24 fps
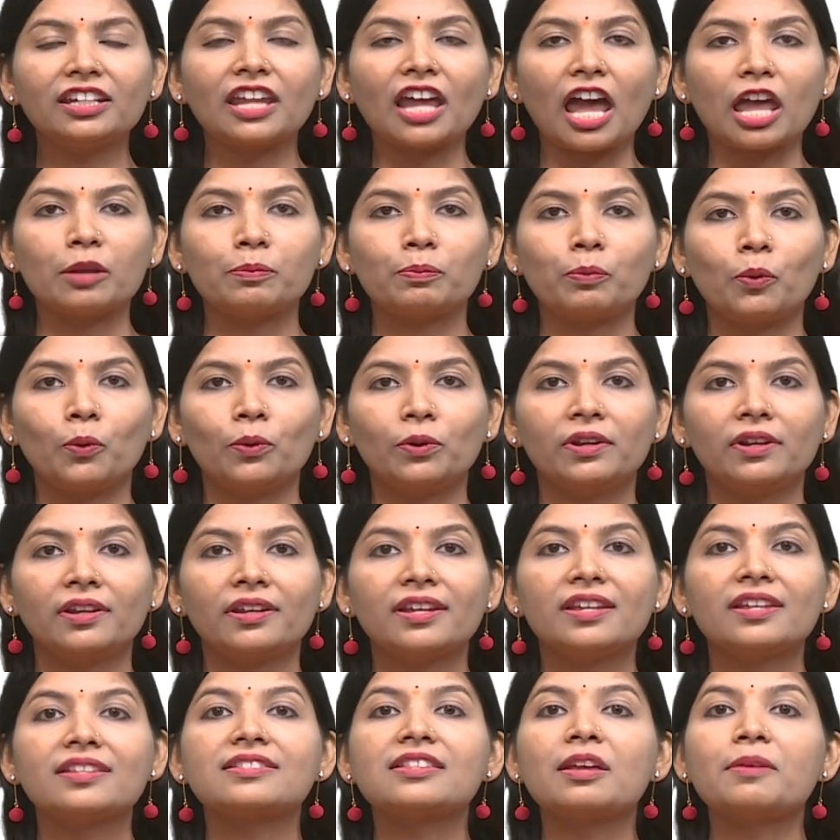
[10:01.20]
dipole
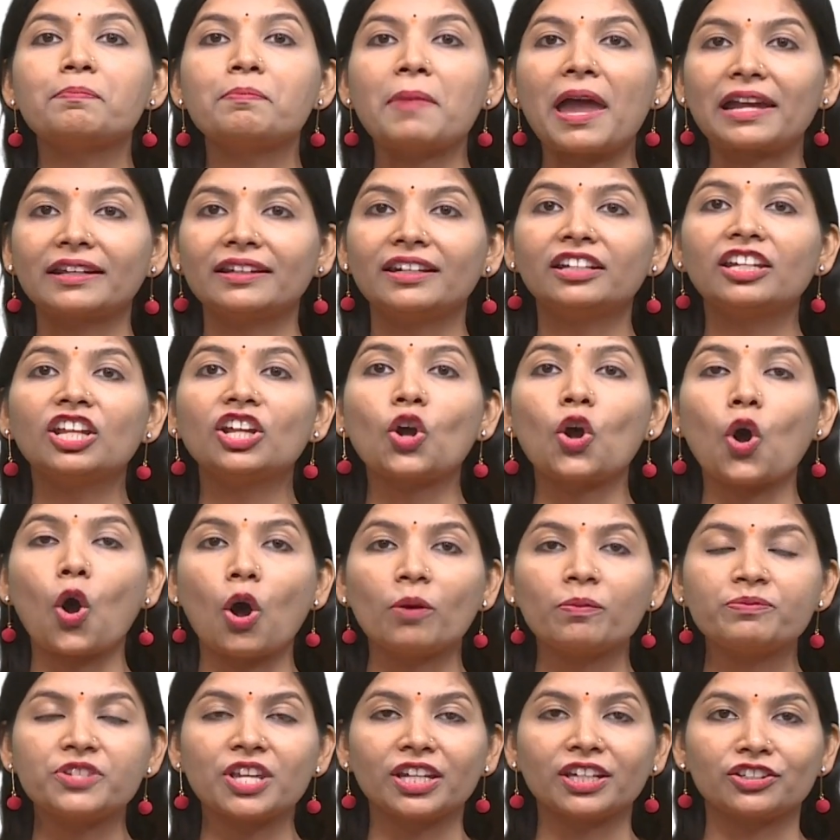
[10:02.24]
is a magnetic
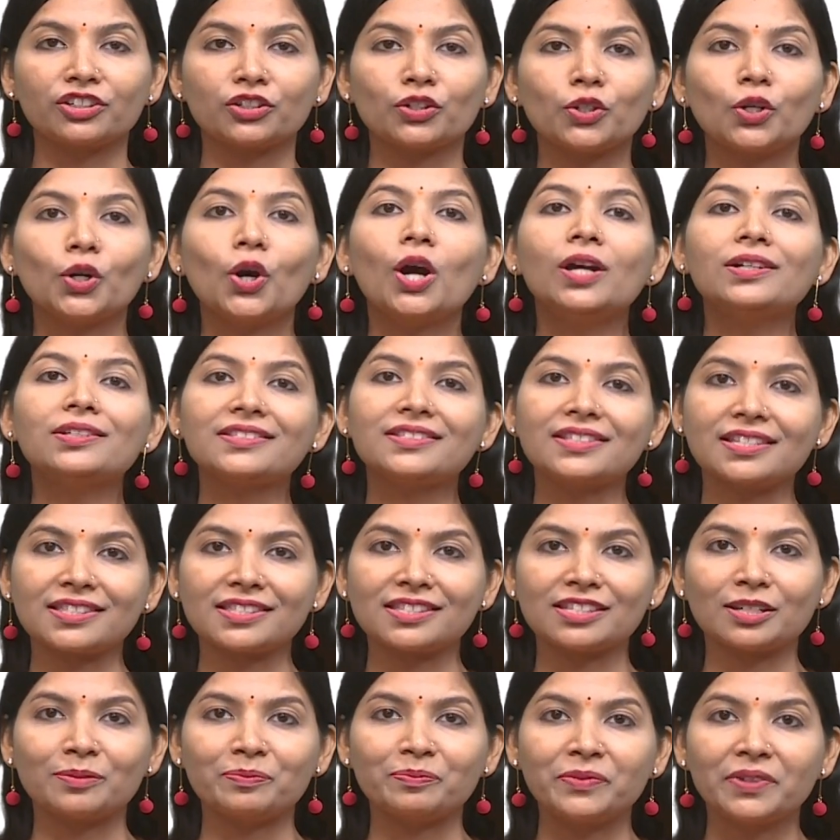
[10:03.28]
object or
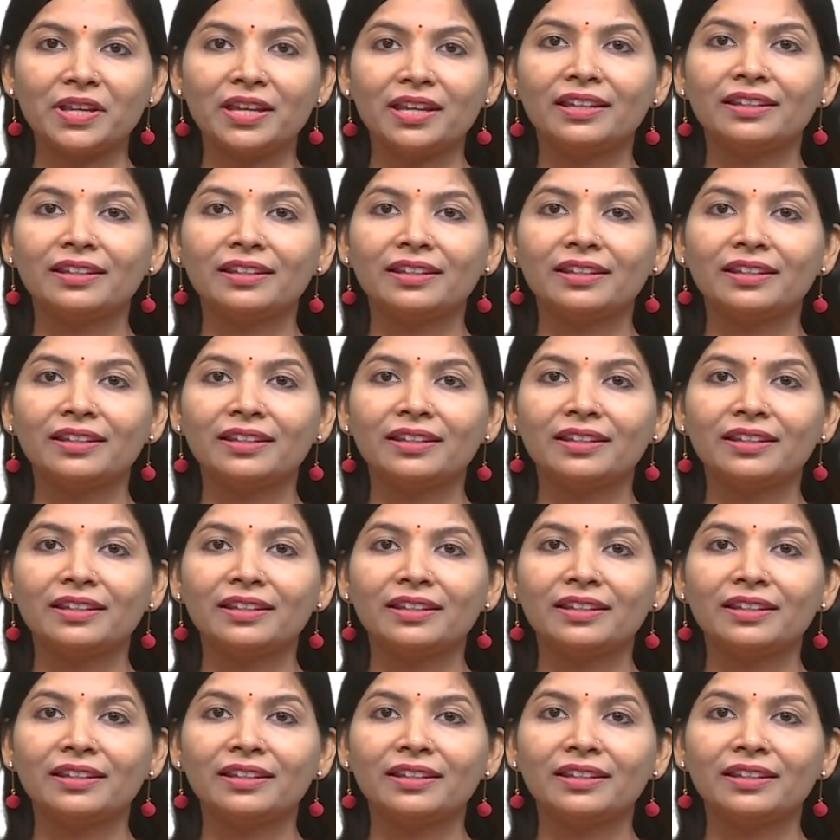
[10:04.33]
system